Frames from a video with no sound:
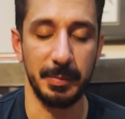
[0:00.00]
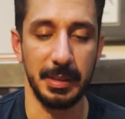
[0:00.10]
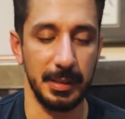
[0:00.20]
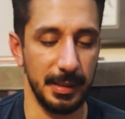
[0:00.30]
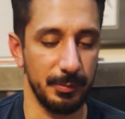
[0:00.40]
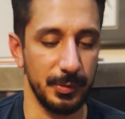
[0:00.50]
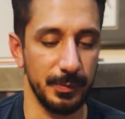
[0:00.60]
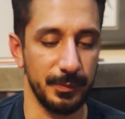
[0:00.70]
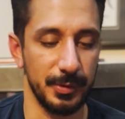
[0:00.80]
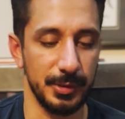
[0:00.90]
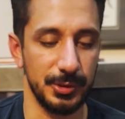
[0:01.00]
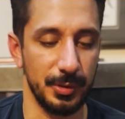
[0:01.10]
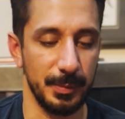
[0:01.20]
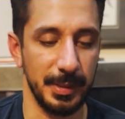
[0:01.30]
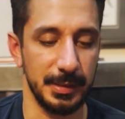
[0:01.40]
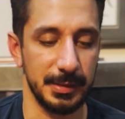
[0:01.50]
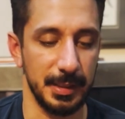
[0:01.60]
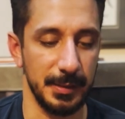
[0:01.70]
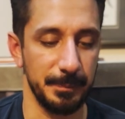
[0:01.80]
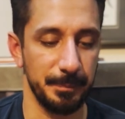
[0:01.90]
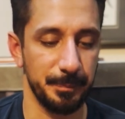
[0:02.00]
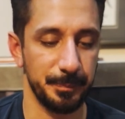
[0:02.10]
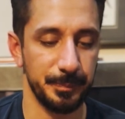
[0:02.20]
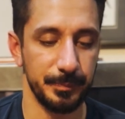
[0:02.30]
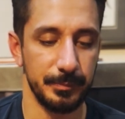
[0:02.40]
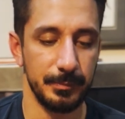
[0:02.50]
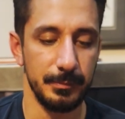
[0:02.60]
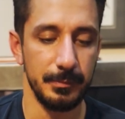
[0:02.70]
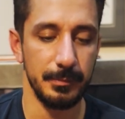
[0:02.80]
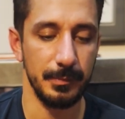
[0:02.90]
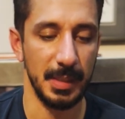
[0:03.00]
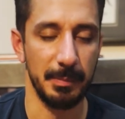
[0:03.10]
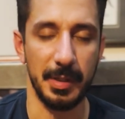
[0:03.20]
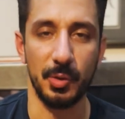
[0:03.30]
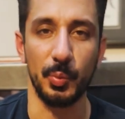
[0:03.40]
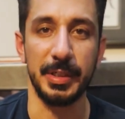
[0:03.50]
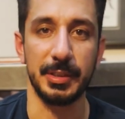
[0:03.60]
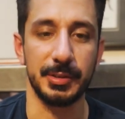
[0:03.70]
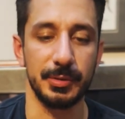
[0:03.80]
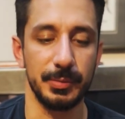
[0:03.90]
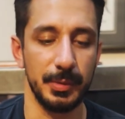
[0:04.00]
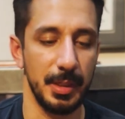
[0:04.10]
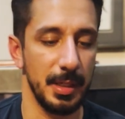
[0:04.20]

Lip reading: in that room for a short amount of time, about a week or two.